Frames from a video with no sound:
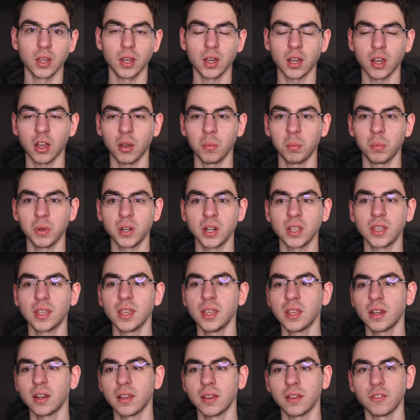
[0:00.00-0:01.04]
But
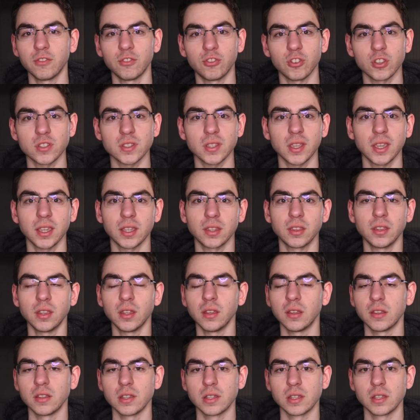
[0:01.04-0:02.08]
again, just like
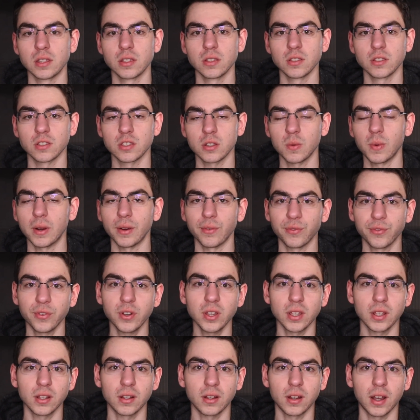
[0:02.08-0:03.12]
the square
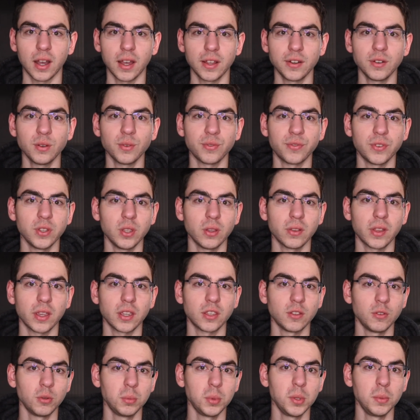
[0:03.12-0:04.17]
foot, I do feel
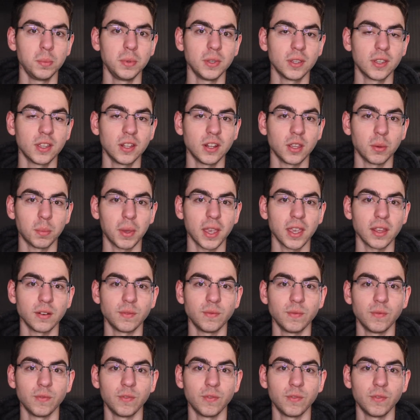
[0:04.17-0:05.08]
like you would be getting paid